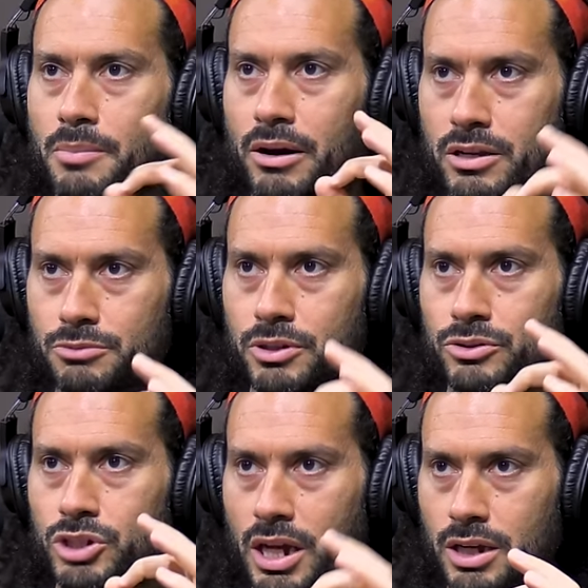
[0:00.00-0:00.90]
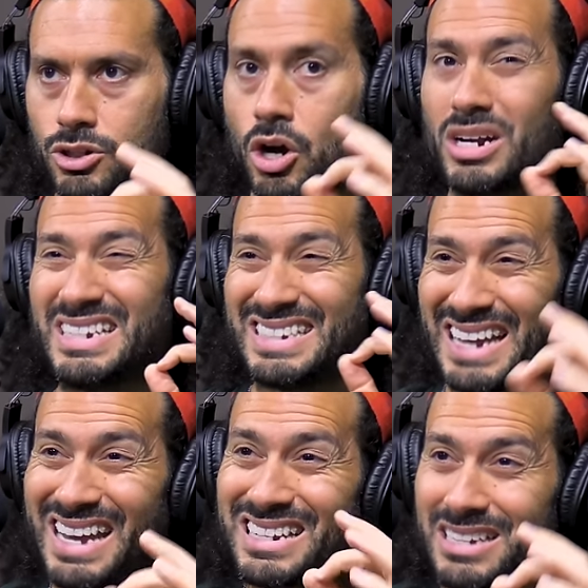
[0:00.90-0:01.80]
about Israel change on a
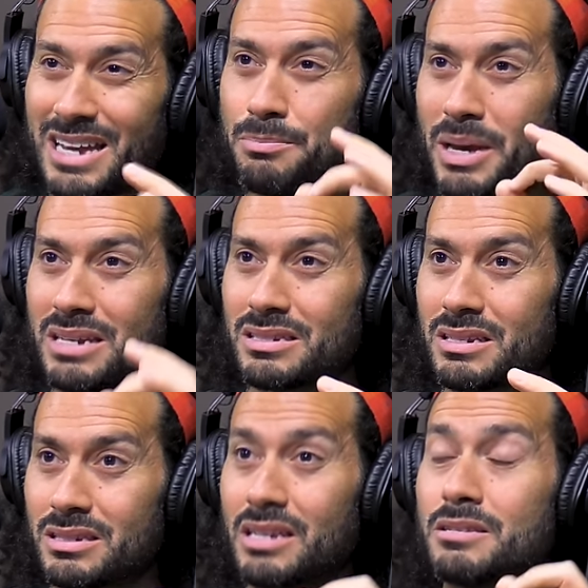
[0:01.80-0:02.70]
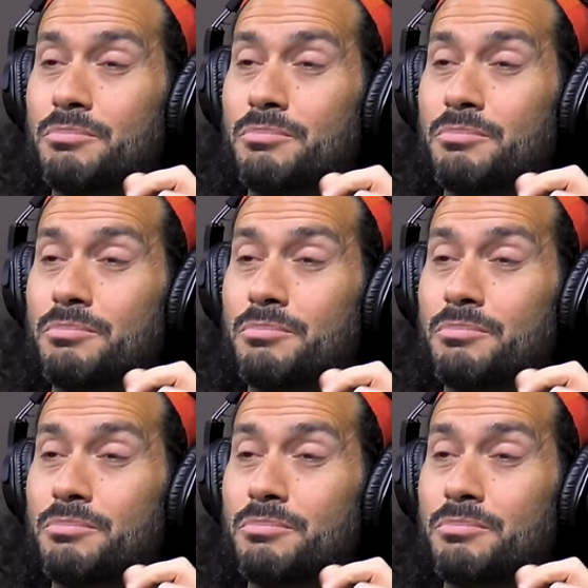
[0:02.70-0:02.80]
day to day basis. It's